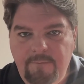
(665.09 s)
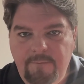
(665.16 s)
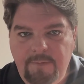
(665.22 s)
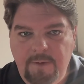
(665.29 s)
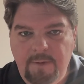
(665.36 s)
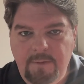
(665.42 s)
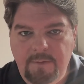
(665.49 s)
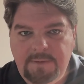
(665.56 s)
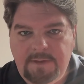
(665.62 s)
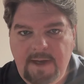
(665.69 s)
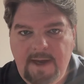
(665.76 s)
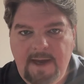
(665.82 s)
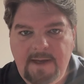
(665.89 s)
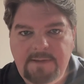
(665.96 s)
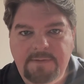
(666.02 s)
those
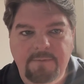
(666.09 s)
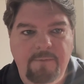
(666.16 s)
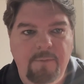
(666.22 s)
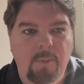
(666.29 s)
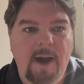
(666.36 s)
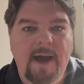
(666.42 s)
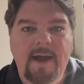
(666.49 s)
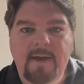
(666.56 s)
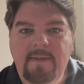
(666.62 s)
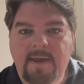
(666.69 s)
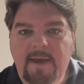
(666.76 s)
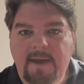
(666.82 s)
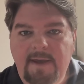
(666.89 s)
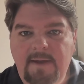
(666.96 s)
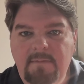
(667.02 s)
guys of why
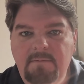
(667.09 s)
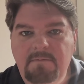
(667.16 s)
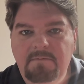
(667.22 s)
they,